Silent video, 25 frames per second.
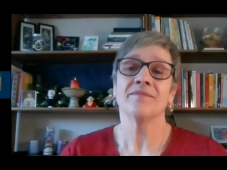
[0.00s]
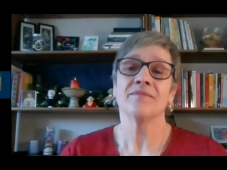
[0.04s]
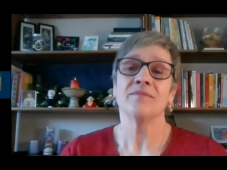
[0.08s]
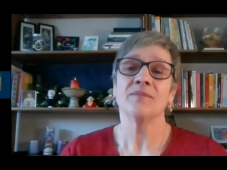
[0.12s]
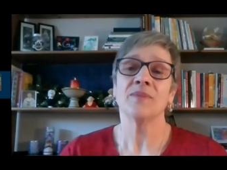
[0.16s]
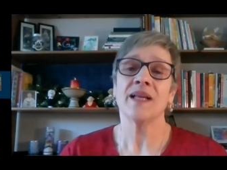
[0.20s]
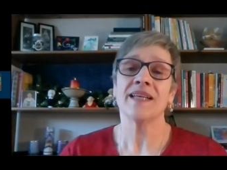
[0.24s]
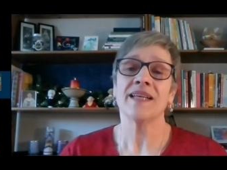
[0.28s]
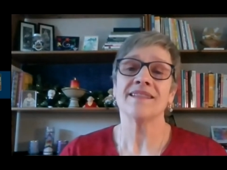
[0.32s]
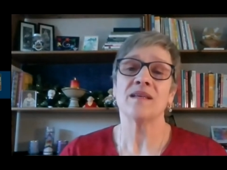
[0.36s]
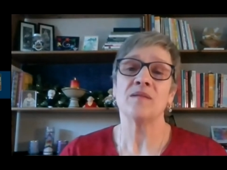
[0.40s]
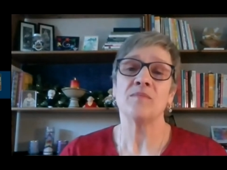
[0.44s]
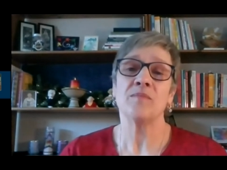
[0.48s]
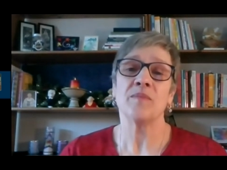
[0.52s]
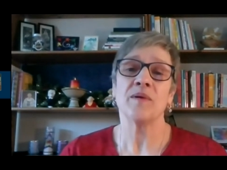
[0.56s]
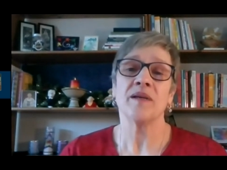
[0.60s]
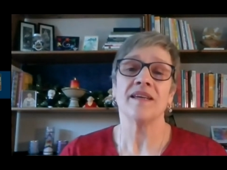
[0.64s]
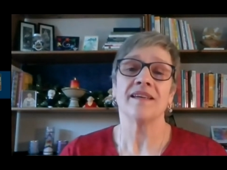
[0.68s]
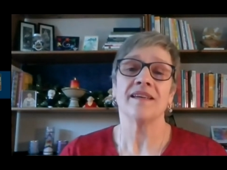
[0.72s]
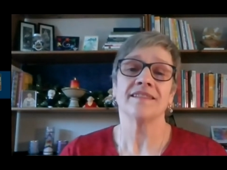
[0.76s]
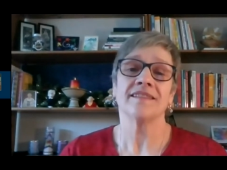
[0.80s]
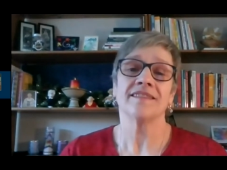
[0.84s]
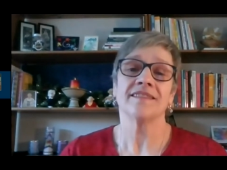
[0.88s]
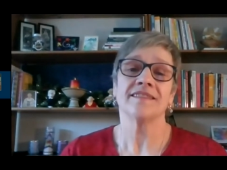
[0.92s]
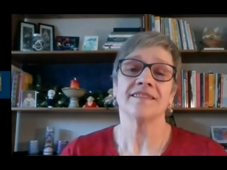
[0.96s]
Blessed
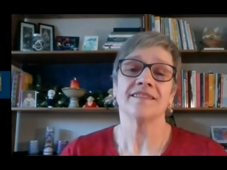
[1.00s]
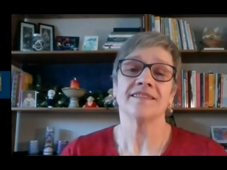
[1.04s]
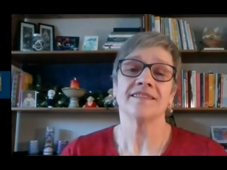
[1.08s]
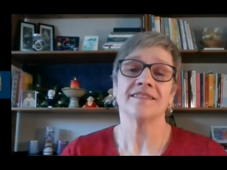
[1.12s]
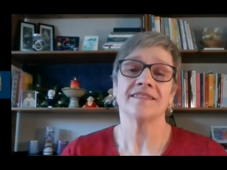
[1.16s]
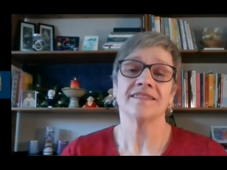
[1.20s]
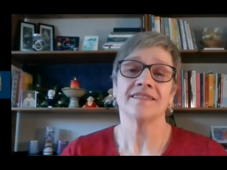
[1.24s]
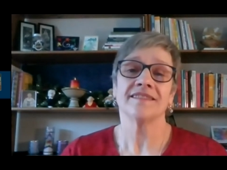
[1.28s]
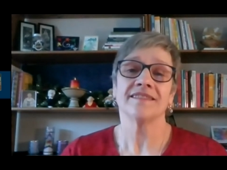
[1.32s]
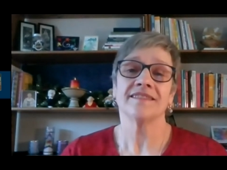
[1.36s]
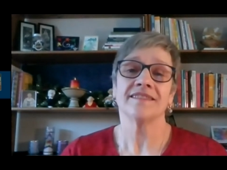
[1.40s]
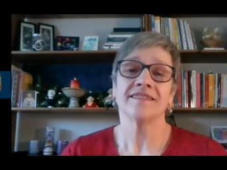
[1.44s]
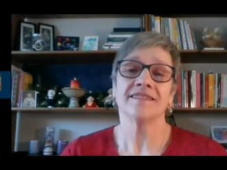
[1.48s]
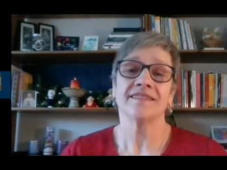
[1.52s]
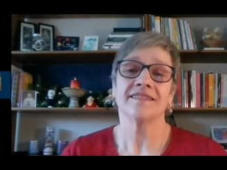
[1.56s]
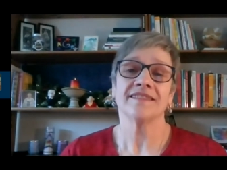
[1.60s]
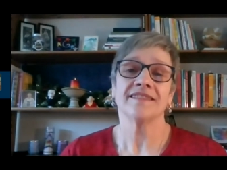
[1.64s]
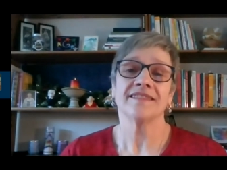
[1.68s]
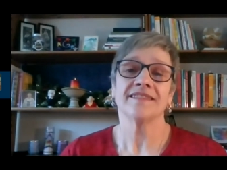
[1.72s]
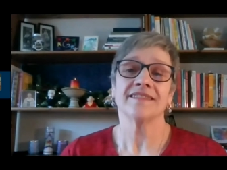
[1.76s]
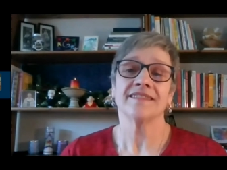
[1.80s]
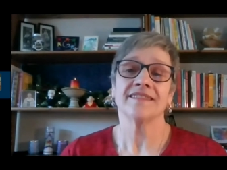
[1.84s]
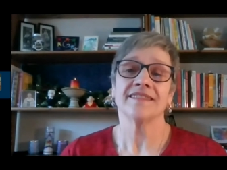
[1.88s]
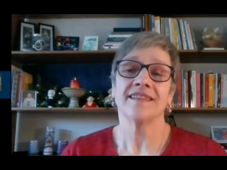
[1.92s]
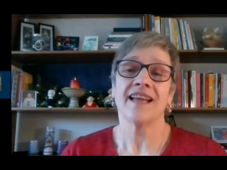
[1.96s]
be
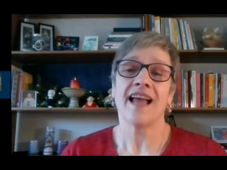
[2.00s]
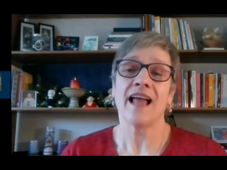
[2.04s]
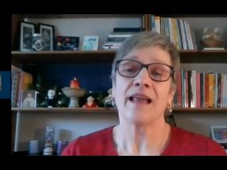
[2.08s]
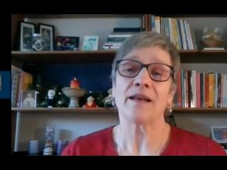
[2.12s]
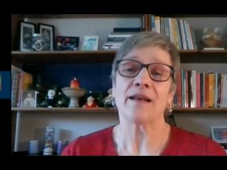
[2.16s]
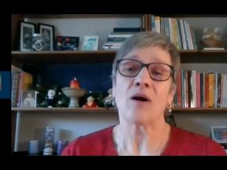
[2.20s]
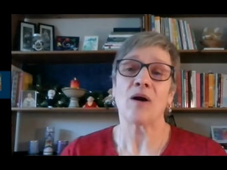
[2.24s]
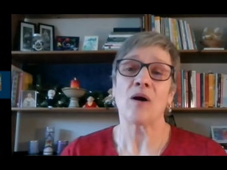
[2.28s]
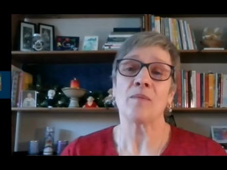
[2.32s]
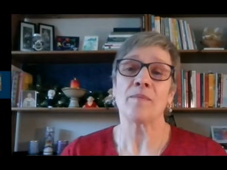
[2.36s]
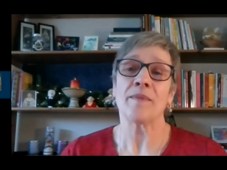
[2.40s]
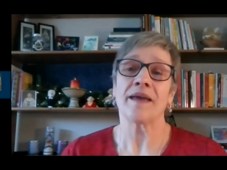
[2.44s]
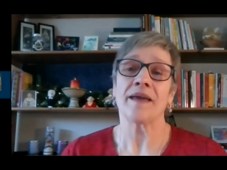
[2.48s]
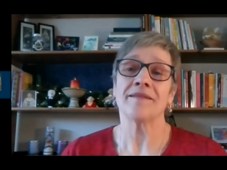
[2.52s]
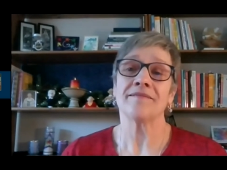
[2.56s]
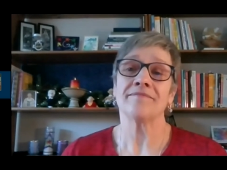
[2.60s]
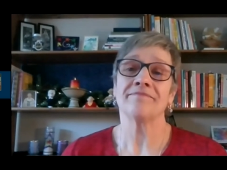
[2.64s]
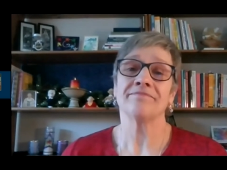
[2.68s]
and amen.